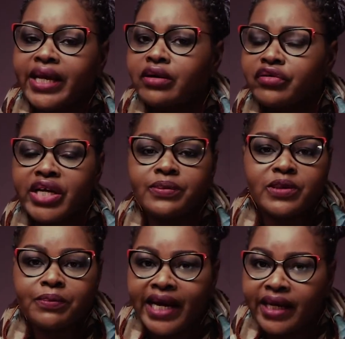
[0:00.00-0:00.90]

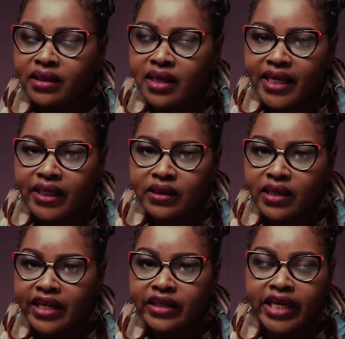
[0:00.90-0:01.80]
raped by
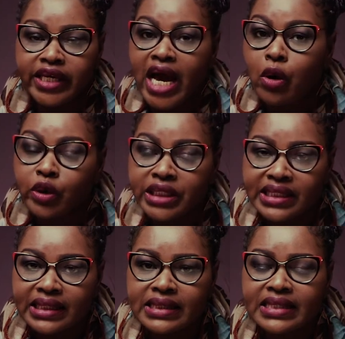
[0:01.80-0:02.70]
a
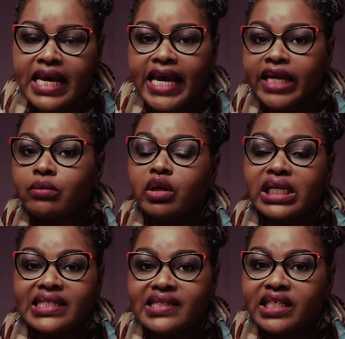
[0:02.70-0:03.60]
acquaintance and
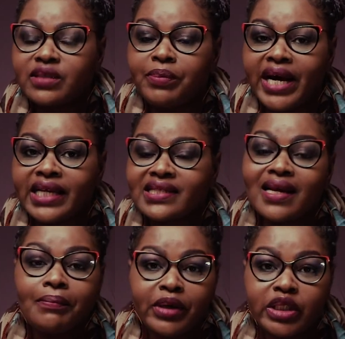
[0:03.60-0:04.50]
molested by
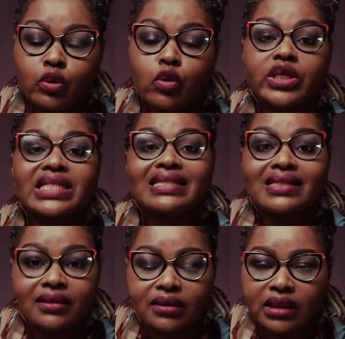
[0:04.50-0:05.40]
somebody who is
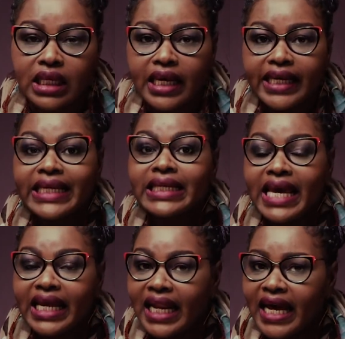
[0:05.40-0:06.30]
still in
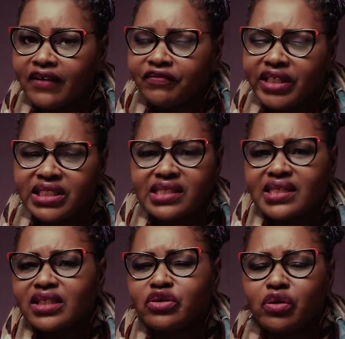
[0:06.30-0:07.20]
her life. And she
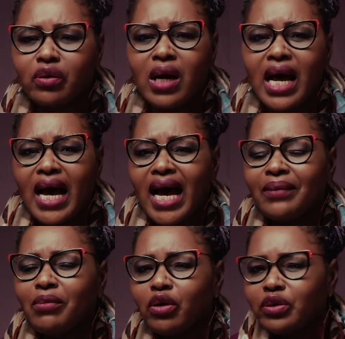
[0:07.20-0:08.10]
said,
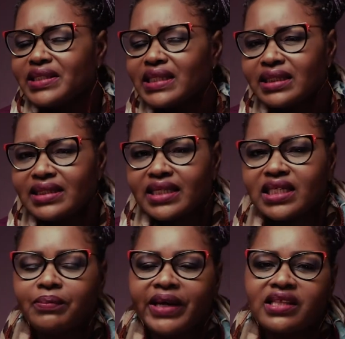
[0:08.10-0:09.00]
I'm always
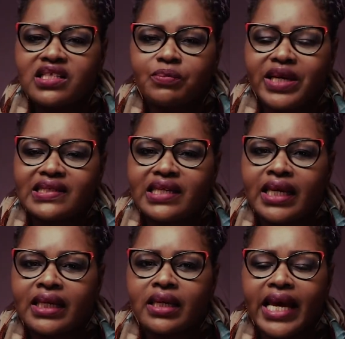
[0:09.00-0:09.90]
irritated by this
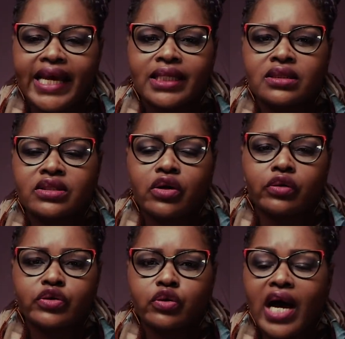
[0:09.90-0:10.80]
person, and
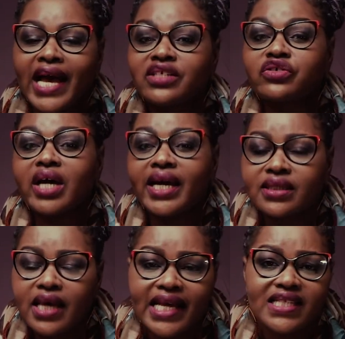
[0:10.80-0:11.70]
also I
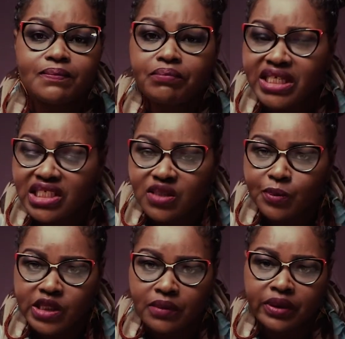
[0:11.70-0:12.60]
try as much as
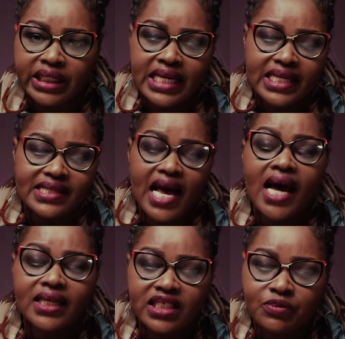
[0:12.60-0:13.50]
possible and as
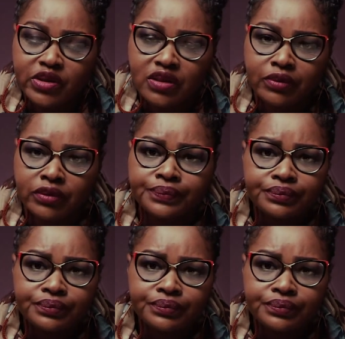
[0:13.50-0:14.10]
hard as possible